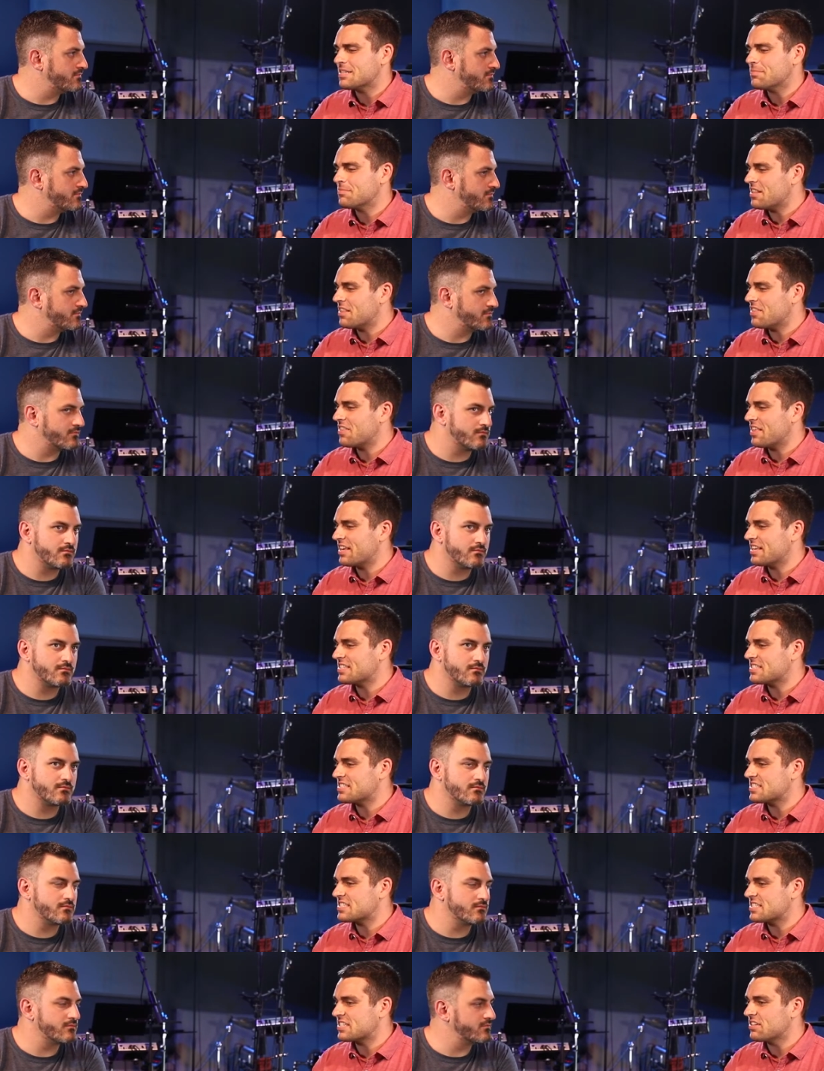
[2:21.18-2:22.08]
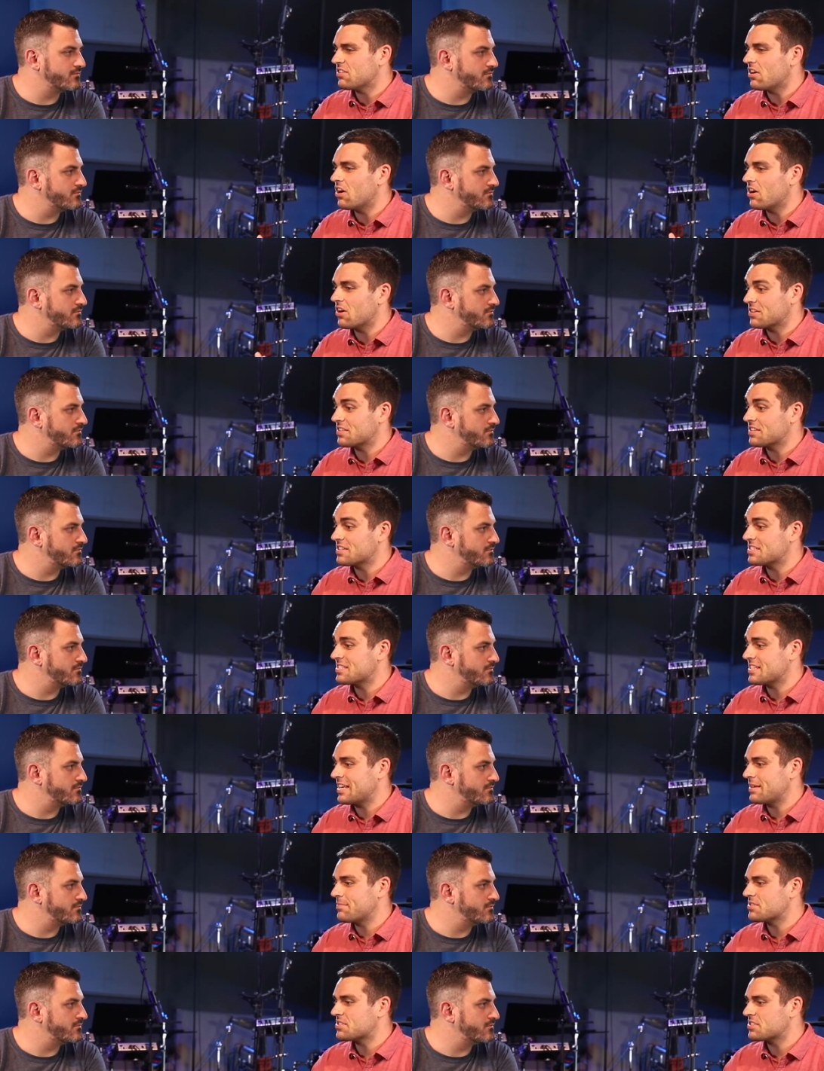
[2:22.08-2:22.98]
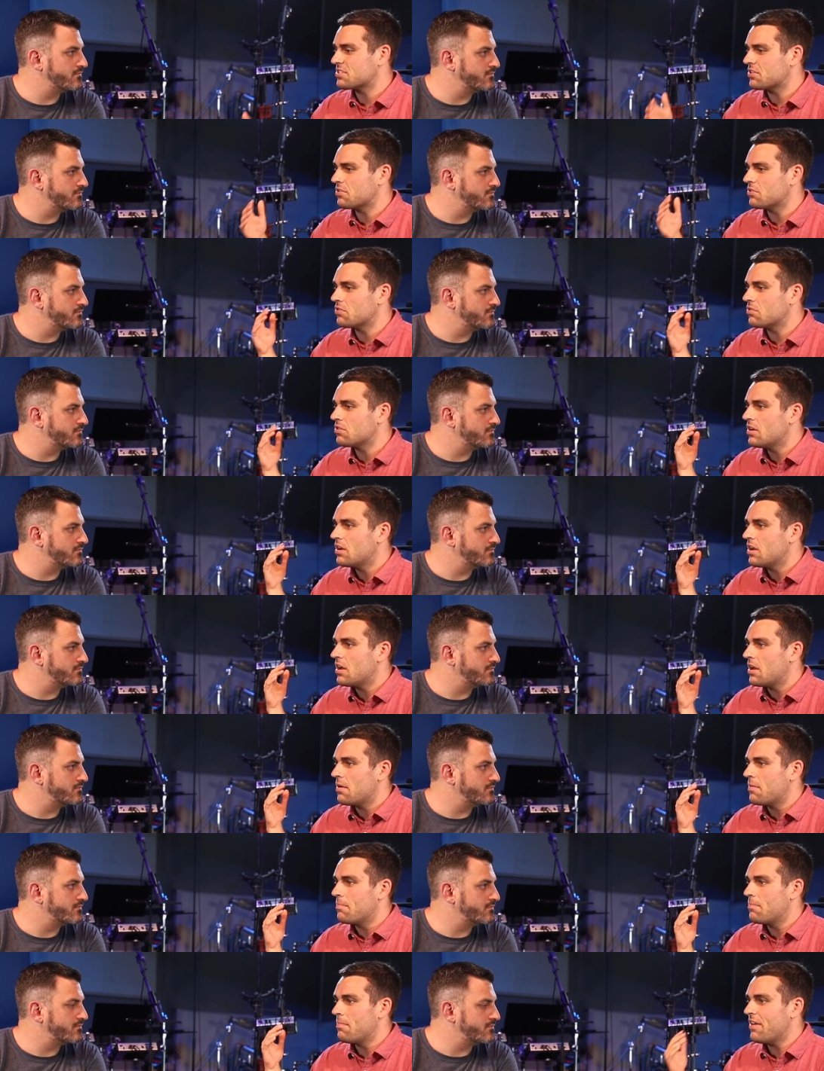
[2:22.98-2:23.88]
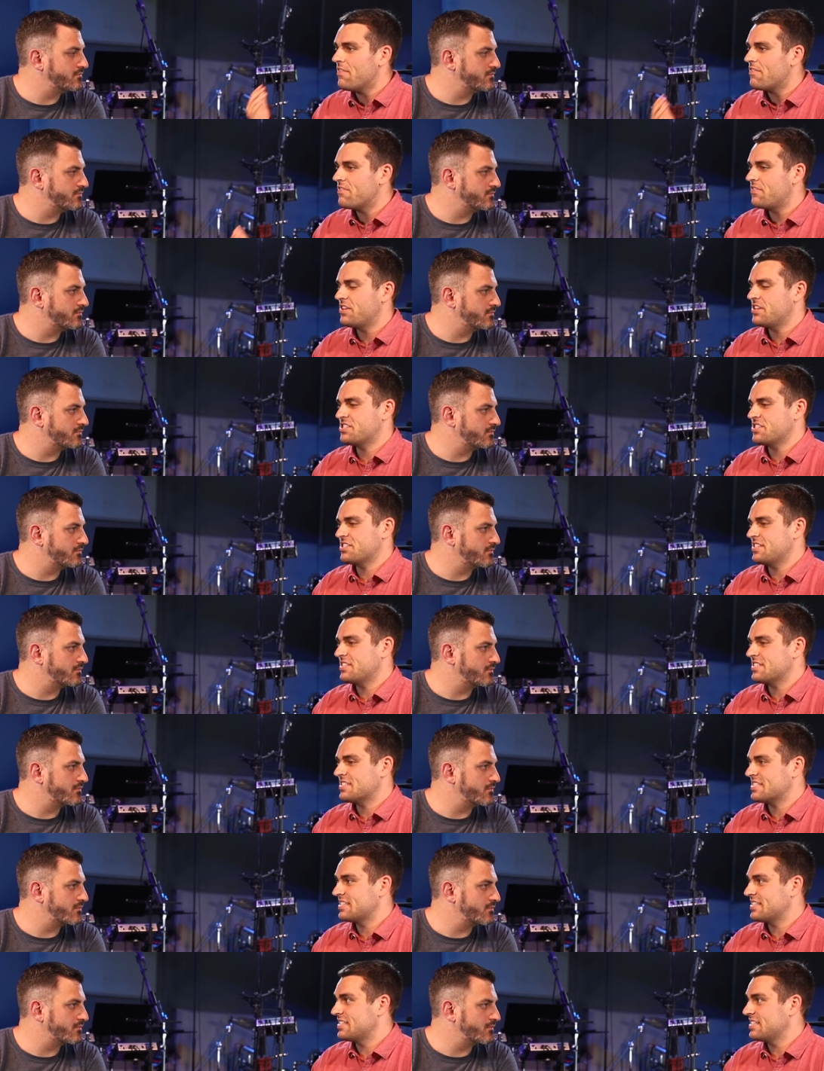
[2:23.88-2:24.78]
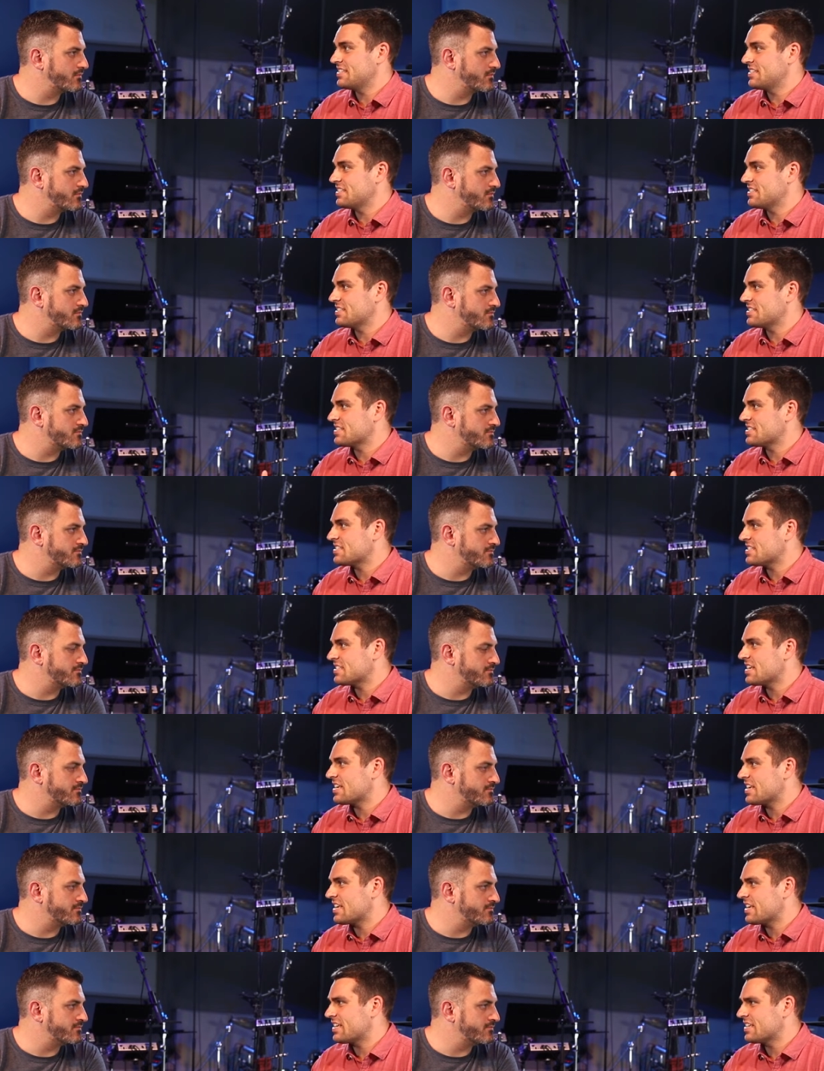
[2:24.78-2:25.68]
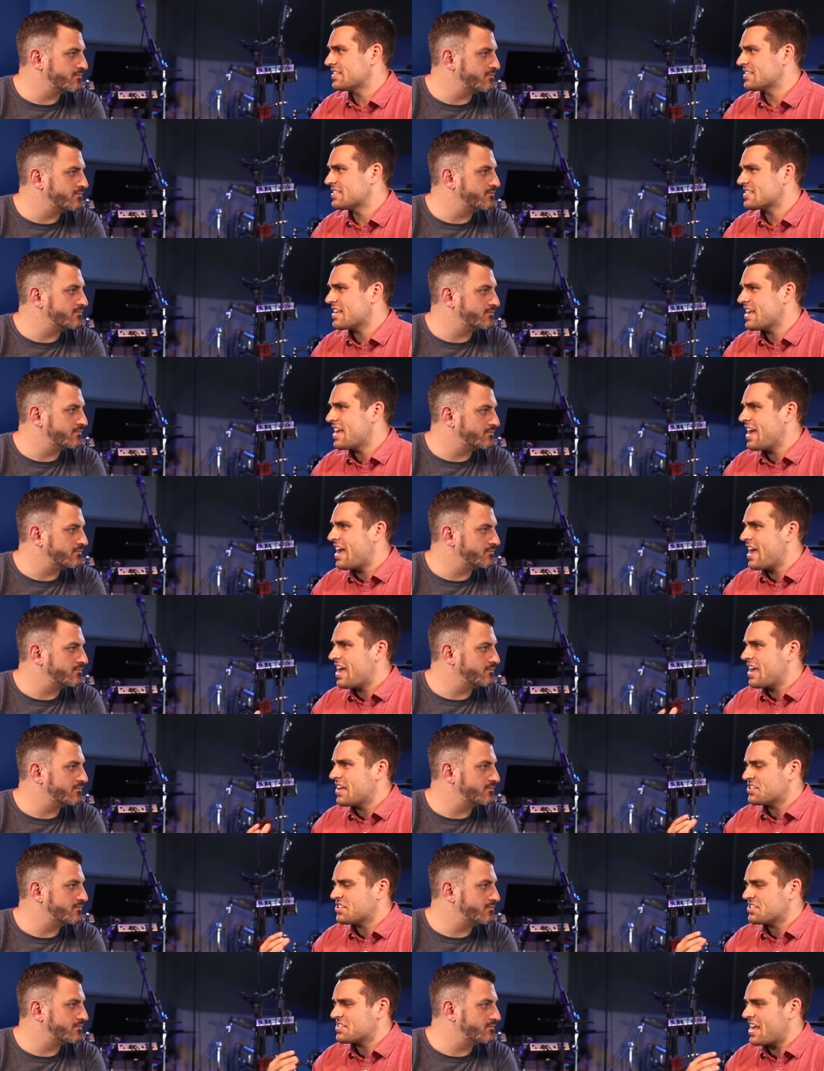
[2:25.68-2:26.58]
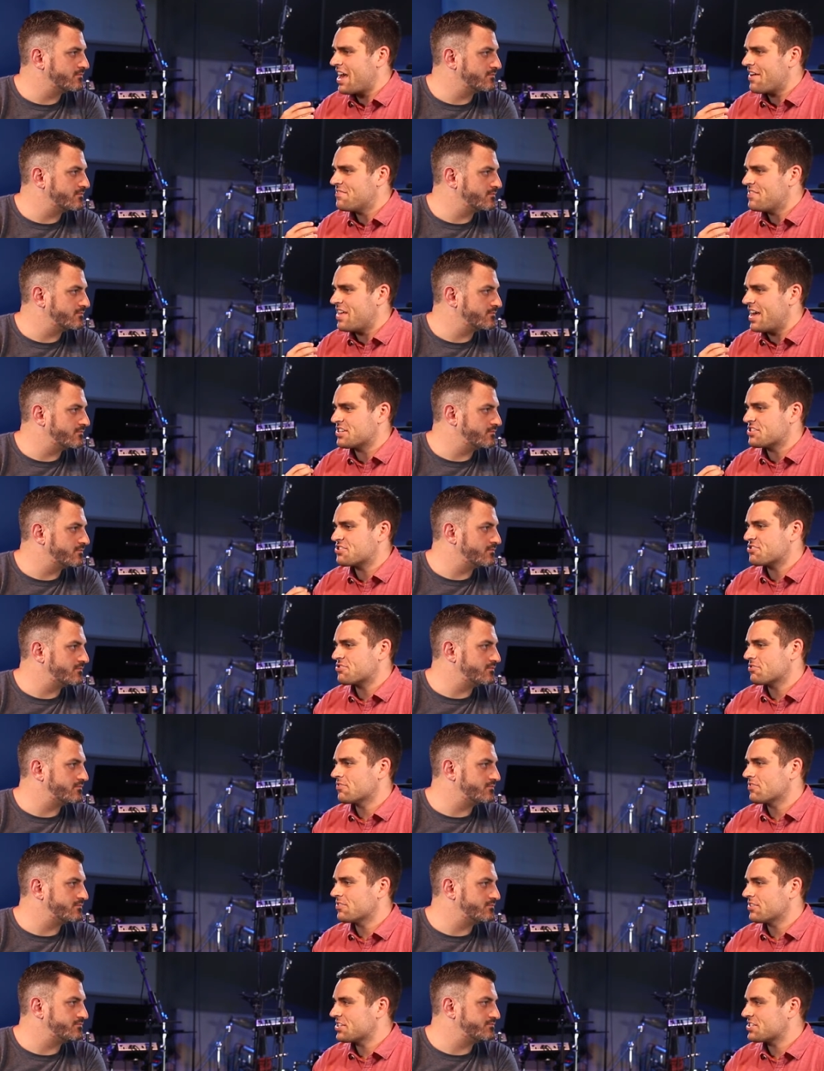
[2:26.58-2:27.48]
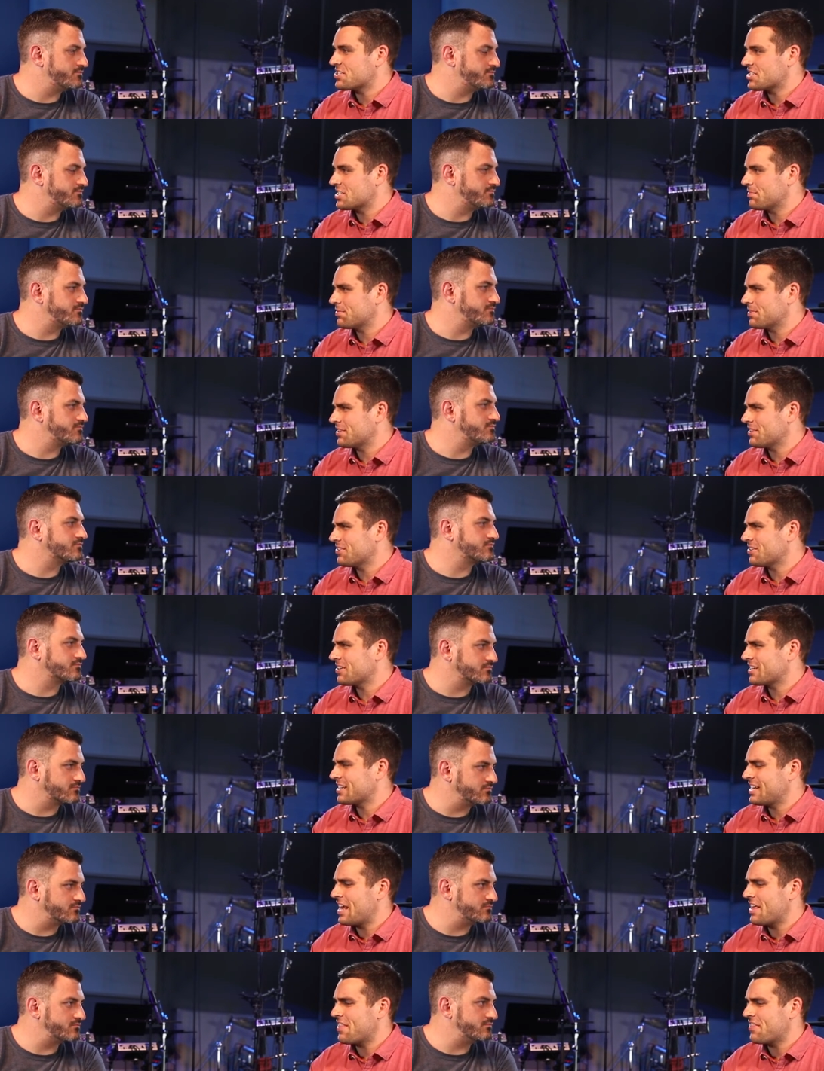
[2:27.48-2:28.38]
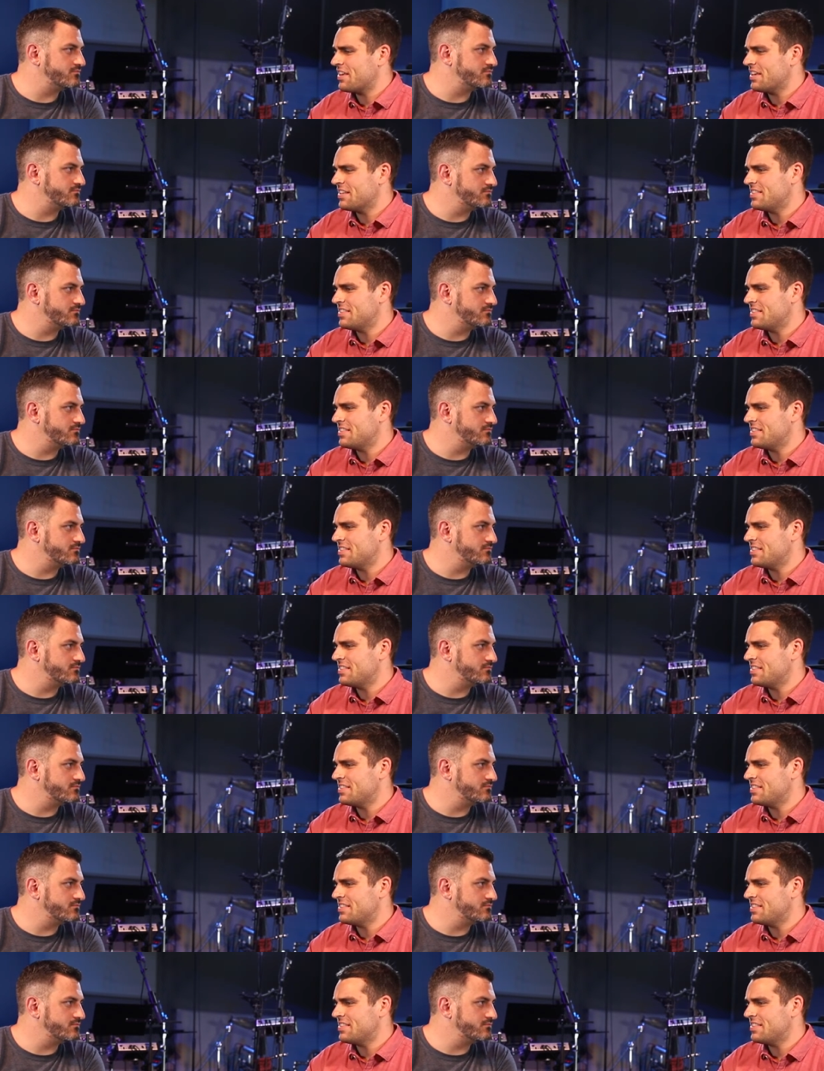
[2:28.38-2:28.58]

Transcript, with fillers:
Speaker 1: of the things still are the same. So my vision is to to see kids just have that true relationship with the Lord. And I hmm. think